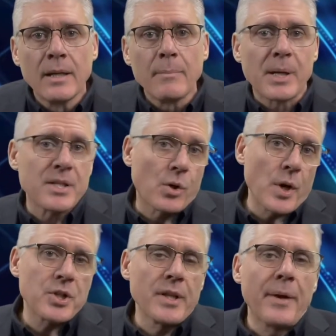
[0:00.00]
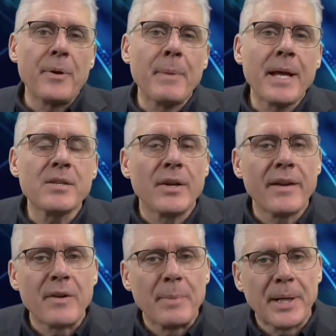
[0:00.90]
because the question that remains on
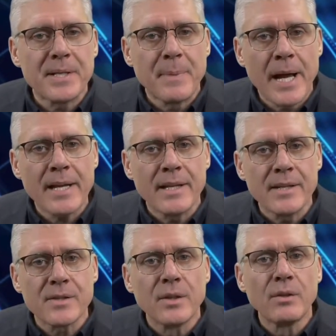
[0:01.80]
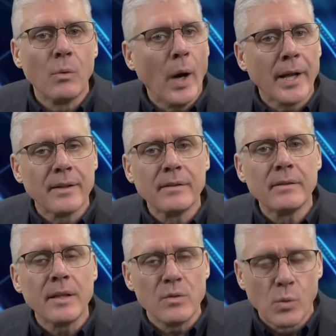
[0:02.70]
everybody's mind is, what
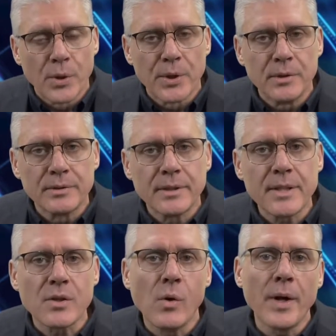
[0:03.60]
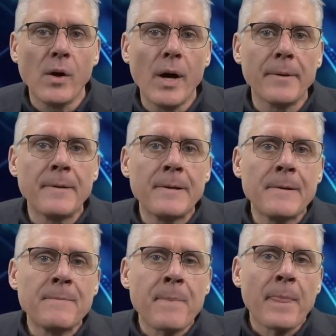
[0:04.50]
in the world is going on?
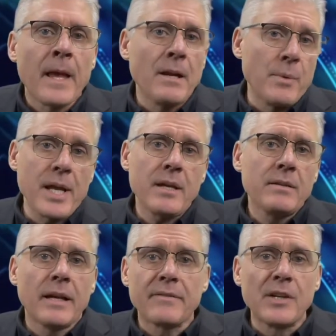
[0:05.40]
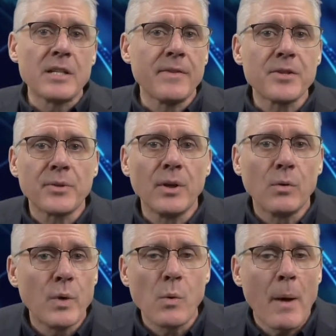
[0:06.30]
And we, at the Friends of Israel,
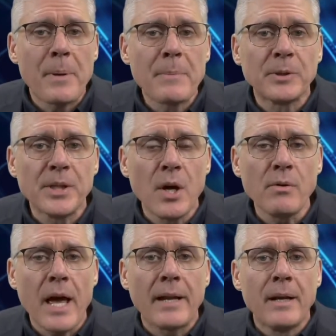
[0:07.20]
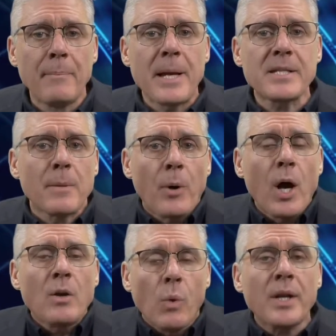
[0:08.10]
we want people to know that based
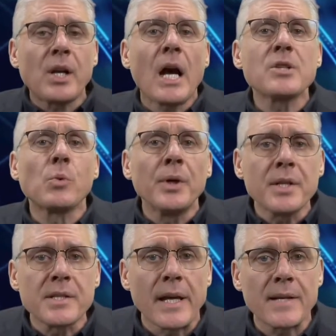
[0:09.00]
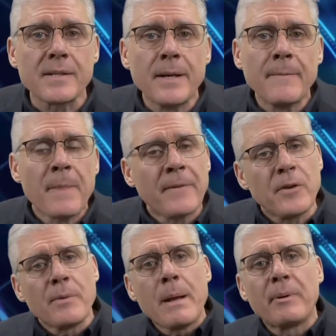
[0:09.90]
upon what God's Word says. If you
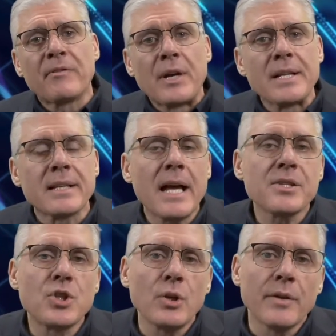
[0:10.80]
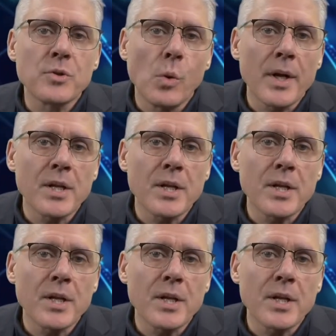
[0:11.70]
remember, friends, last June of twenty